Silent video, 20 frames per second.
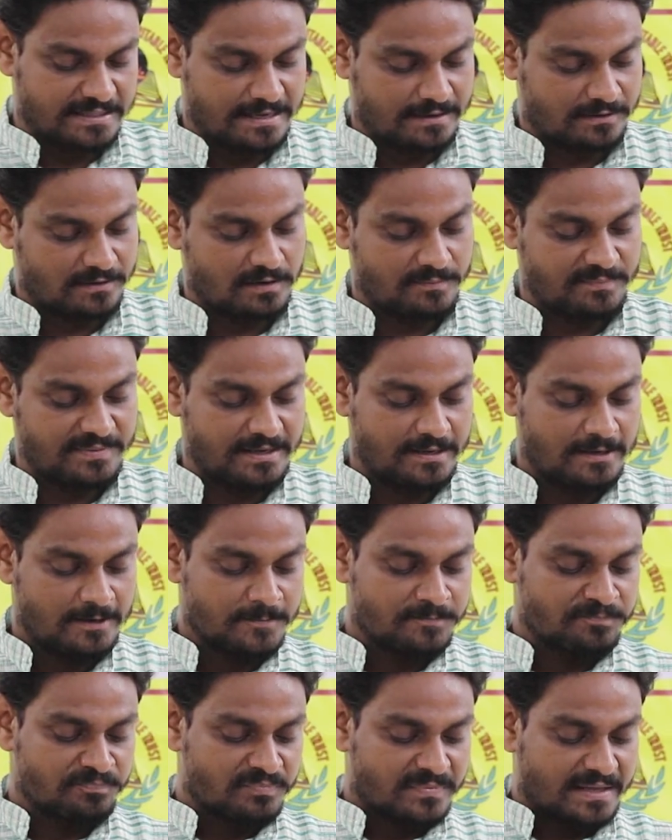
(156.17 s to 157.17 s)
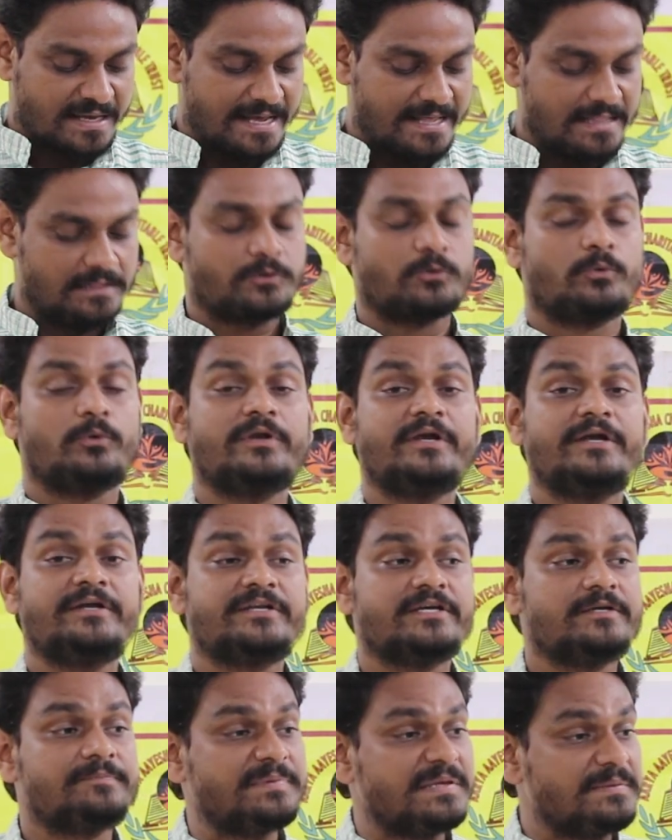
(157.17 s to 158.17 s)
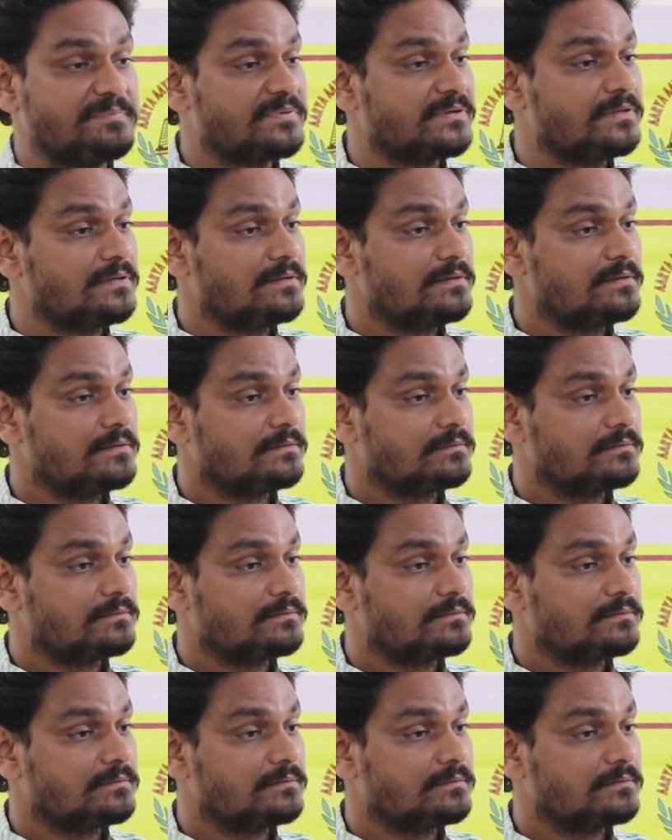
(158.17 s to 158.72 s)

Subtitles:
there will be health oriented people.